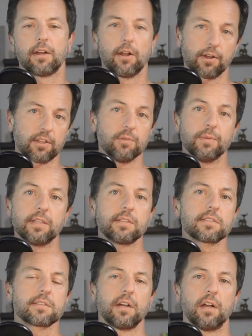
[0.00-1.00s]

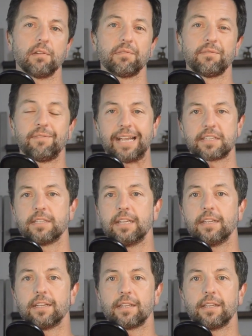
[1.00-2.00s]
arguments are
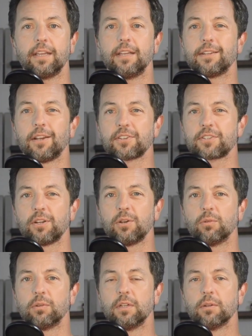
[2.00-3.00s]
fascinating and
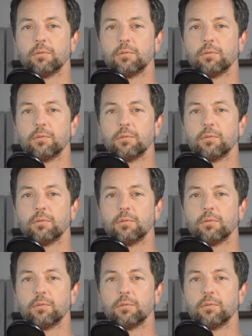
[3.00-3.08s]
also